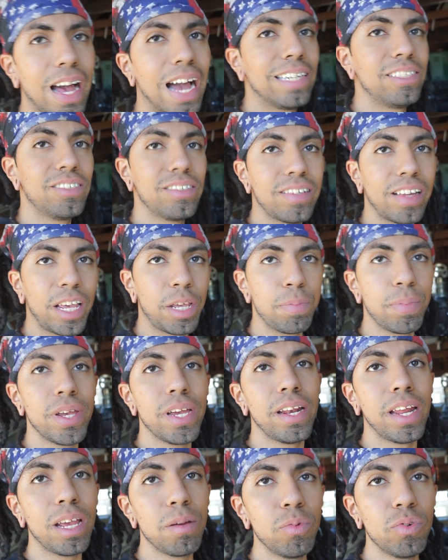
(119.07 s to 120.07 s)
I just like
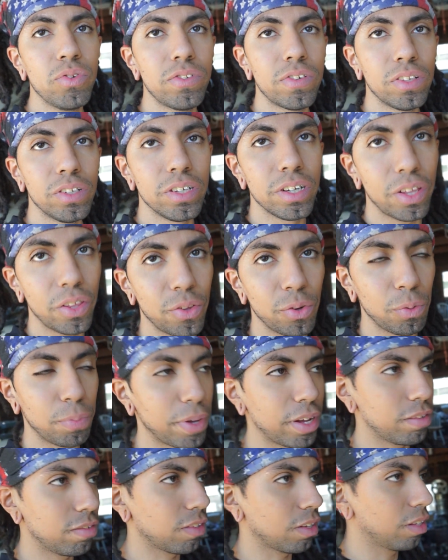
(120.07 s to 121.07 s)
being able to look through
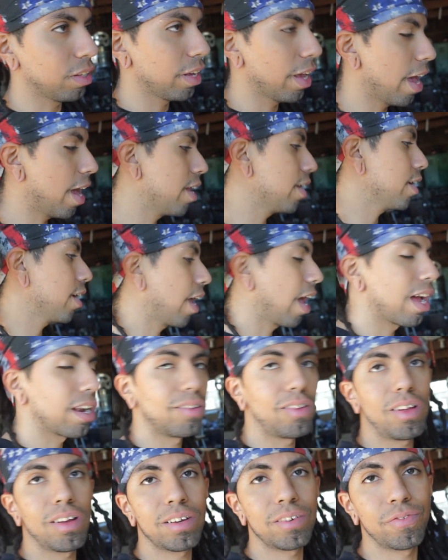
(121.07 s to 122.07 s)
basically any
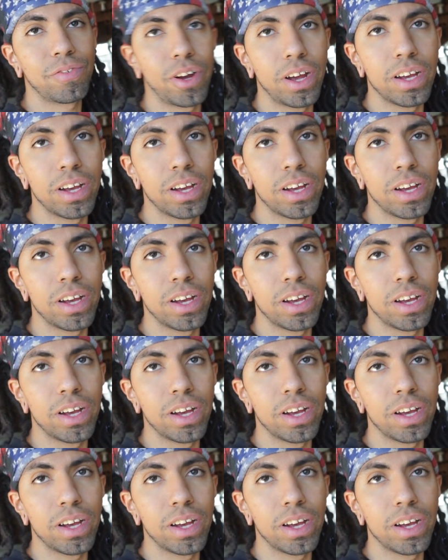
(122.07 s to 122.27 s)
catalog for